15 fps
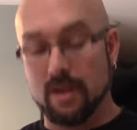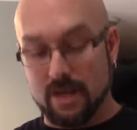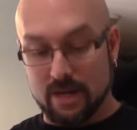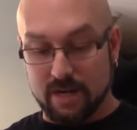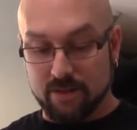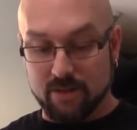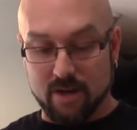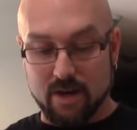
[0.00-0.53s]
and
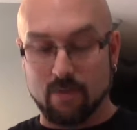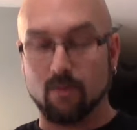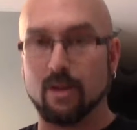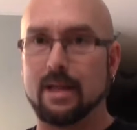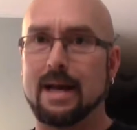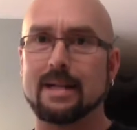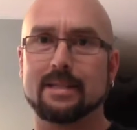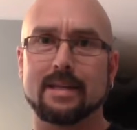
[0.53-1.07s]
I thought, well,
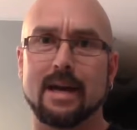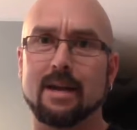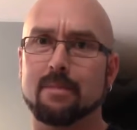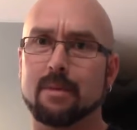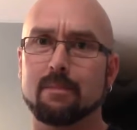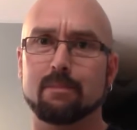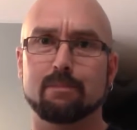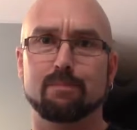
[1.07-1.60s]
that's got to
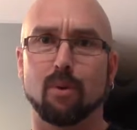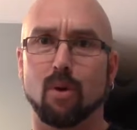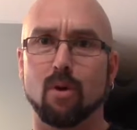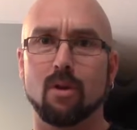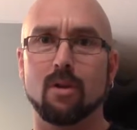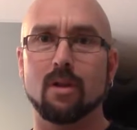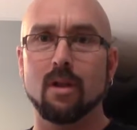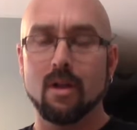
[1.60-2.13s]
be
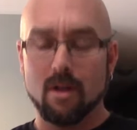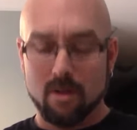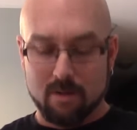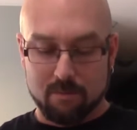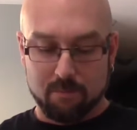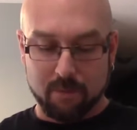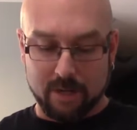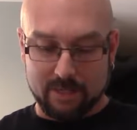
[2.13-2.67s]
bull,
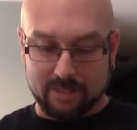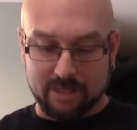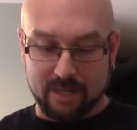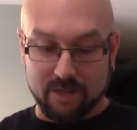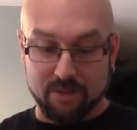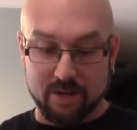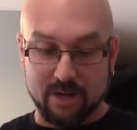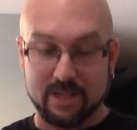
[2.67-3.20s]
but I
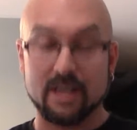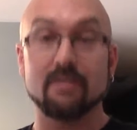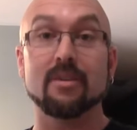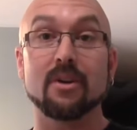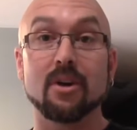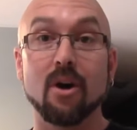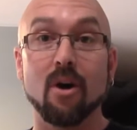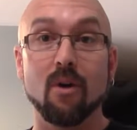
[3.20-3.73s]
thought I'd give it
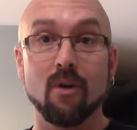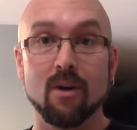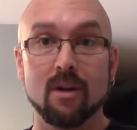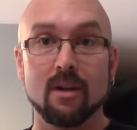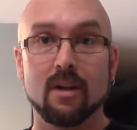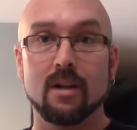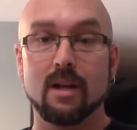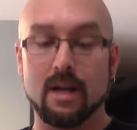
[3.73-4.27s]
a go.
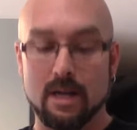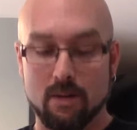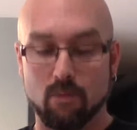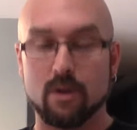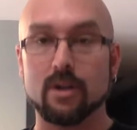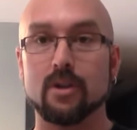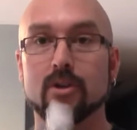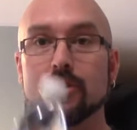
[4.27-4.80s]

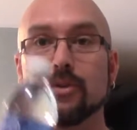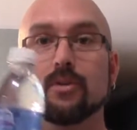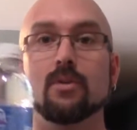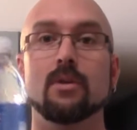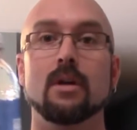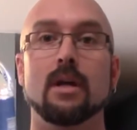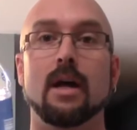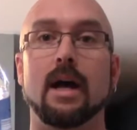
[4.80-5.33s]
We're going to
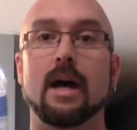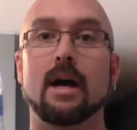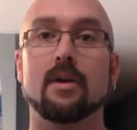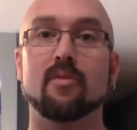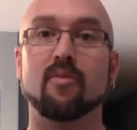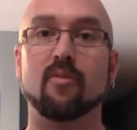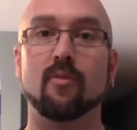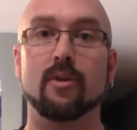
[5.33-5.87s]
do how
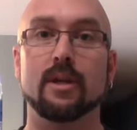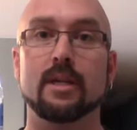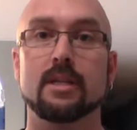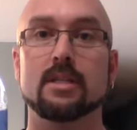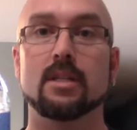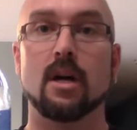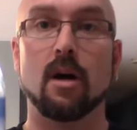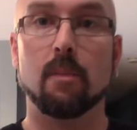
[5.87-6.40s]
to
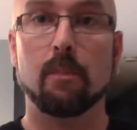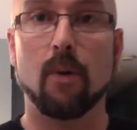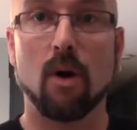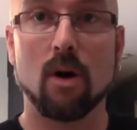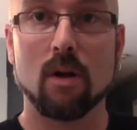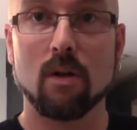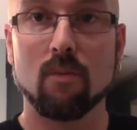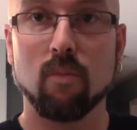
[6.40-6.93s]
freeze a
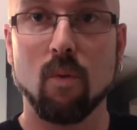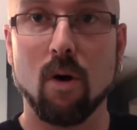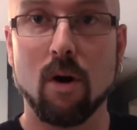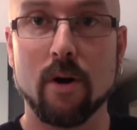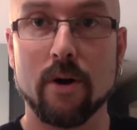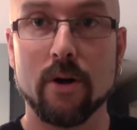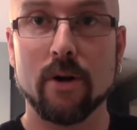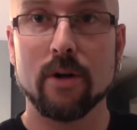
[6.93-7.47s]
bottle of
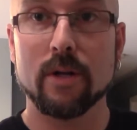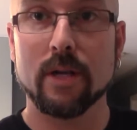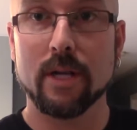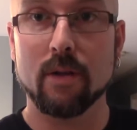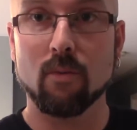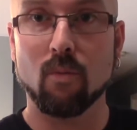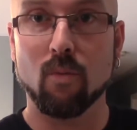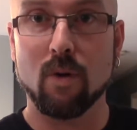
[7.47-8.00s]
water
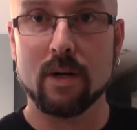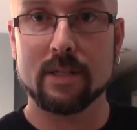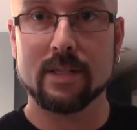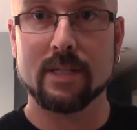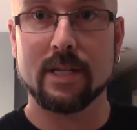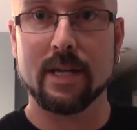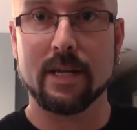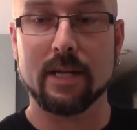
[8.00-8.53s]
in 1
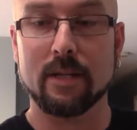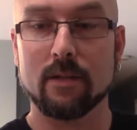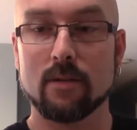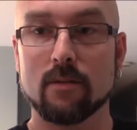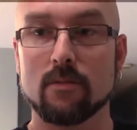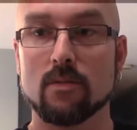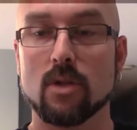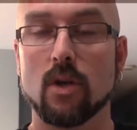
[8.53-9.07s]
second.
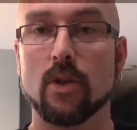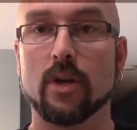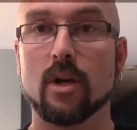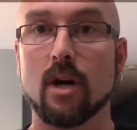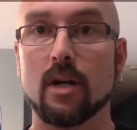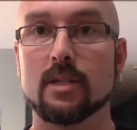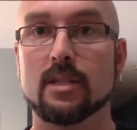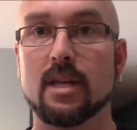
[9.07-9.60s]
So the
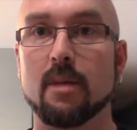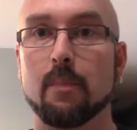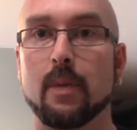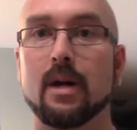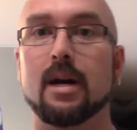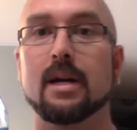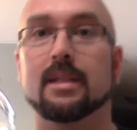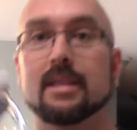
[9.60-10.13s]
concept
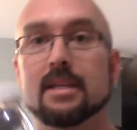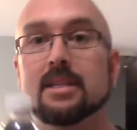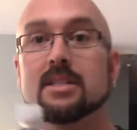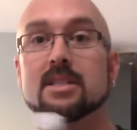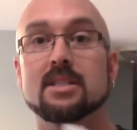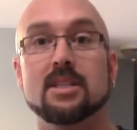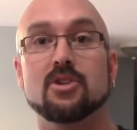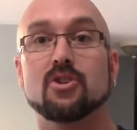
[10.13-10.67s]
behind this
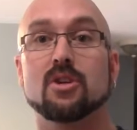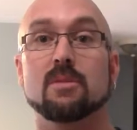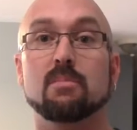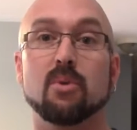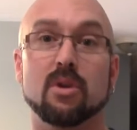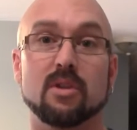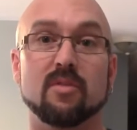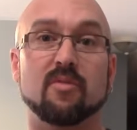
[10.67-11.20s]
is that you're going to
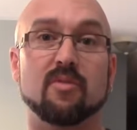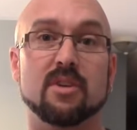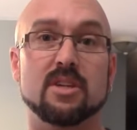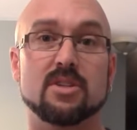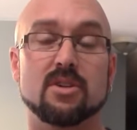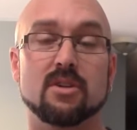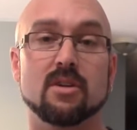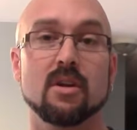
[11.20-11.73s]
put it in the
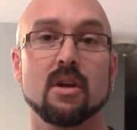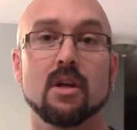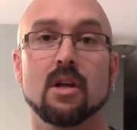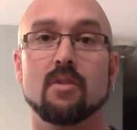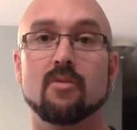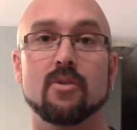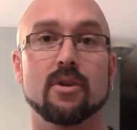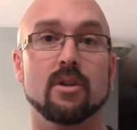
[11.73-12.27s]
freezer
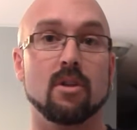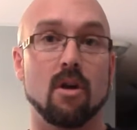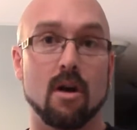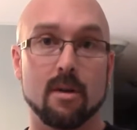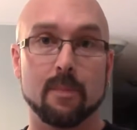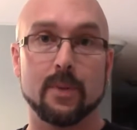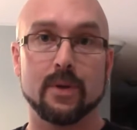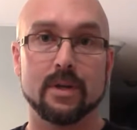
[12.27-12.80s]
for an
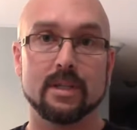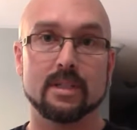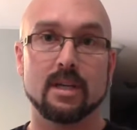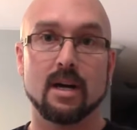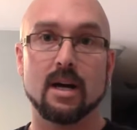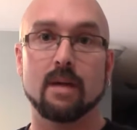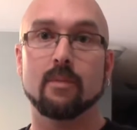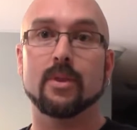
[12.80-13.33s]
allotted period of
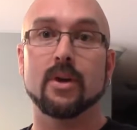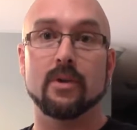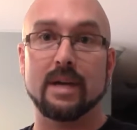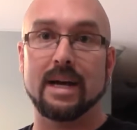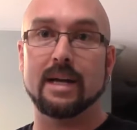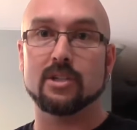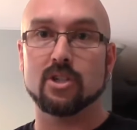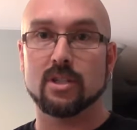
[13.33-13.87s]
time without
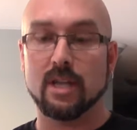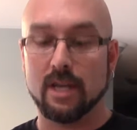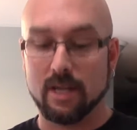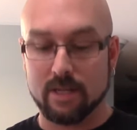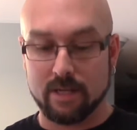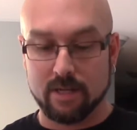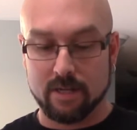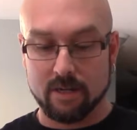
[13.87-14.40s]

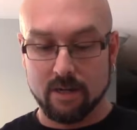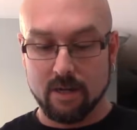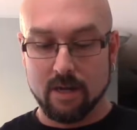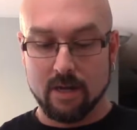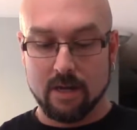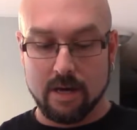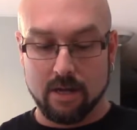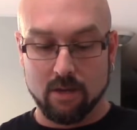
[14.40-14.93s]
agitating it.
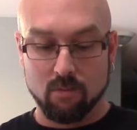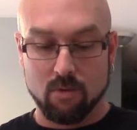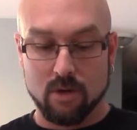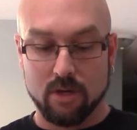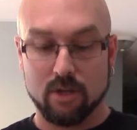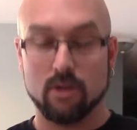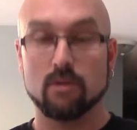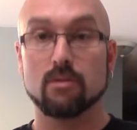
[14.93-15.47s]
You
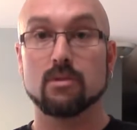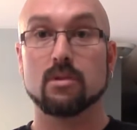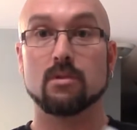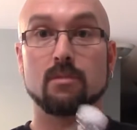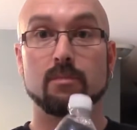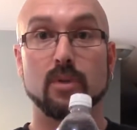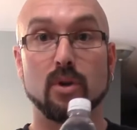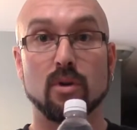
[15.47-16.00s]
want to use
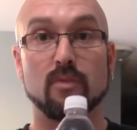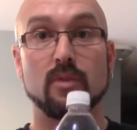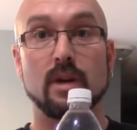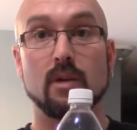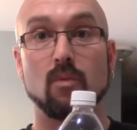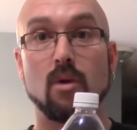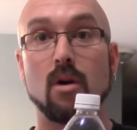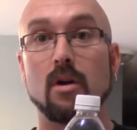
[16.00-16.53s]

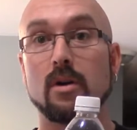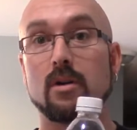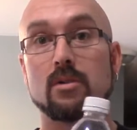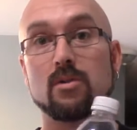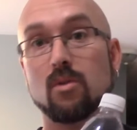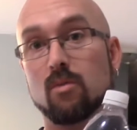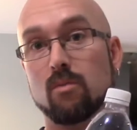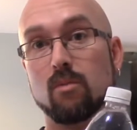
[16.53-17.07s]
purified water,
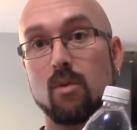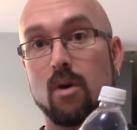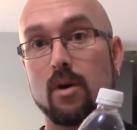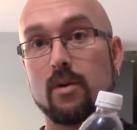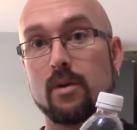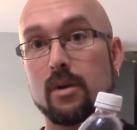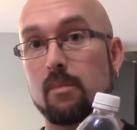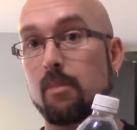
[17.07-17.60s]
so
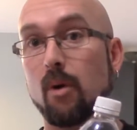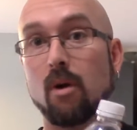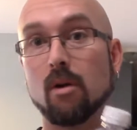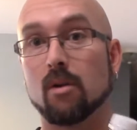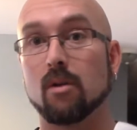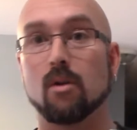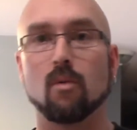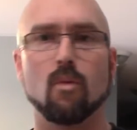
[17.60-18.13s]
water in a
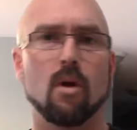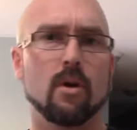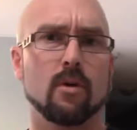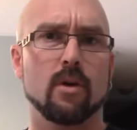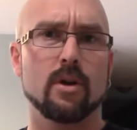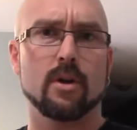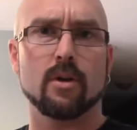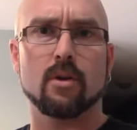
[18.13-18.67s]
bottle or
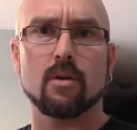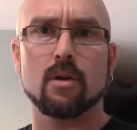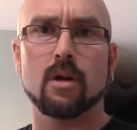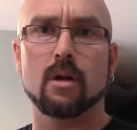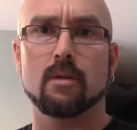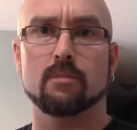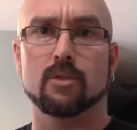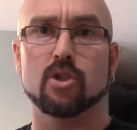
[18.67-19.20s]
water out of
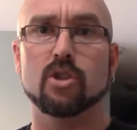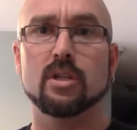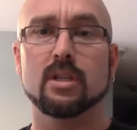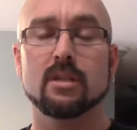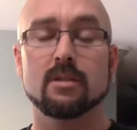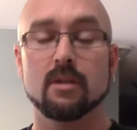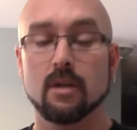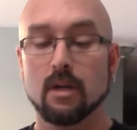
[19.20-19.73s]
your
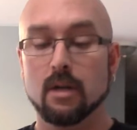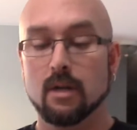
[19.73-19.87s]
machine.